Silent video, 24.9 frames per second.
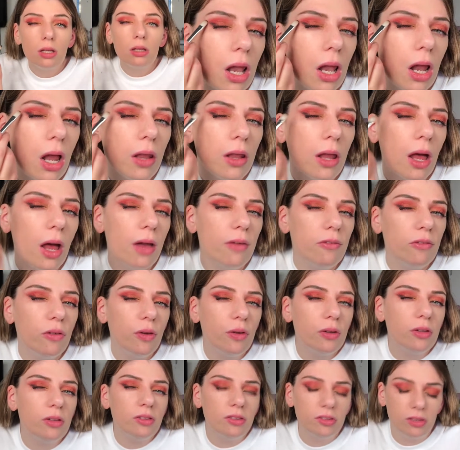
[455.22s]
that, if you can
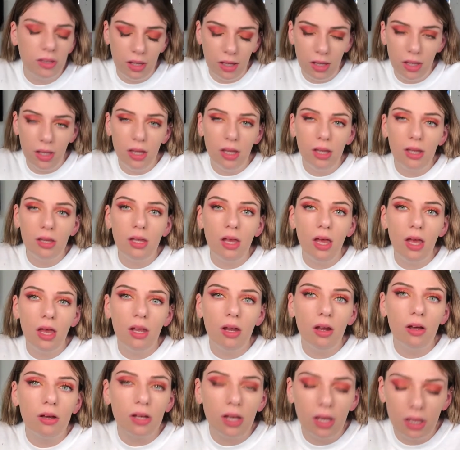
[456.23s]
see, and then I
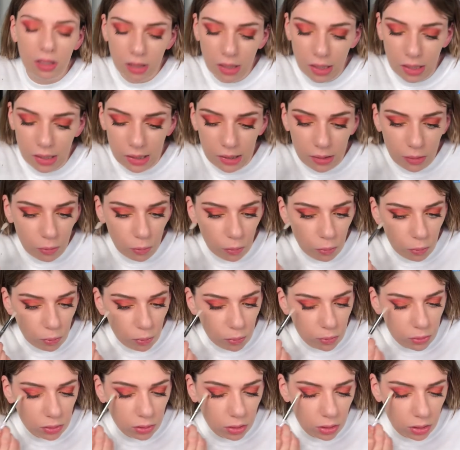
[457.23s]
get the little
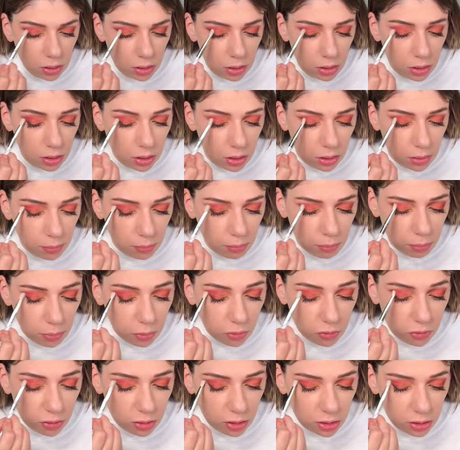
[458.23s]

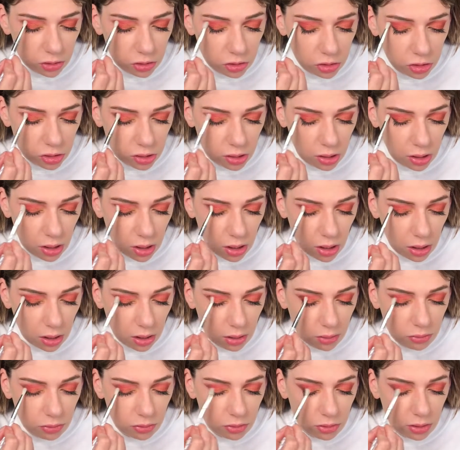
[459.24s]
brush, I'm
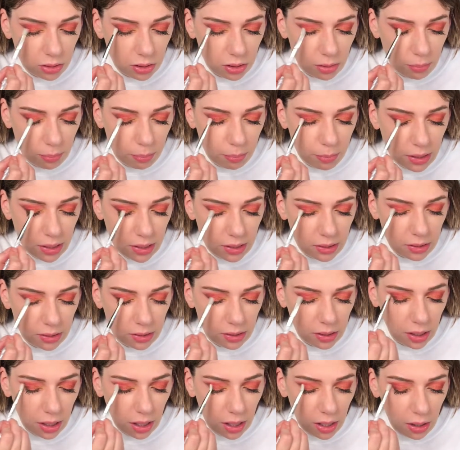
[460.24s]
just going to blend it
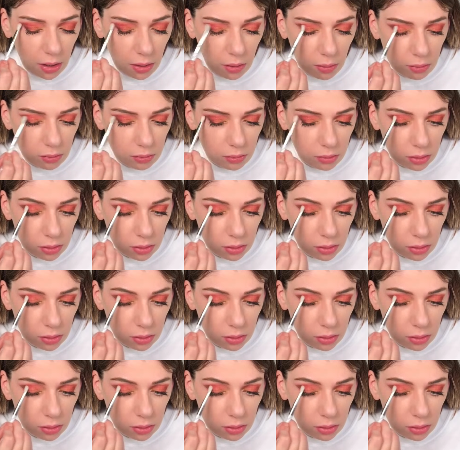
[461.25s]
out,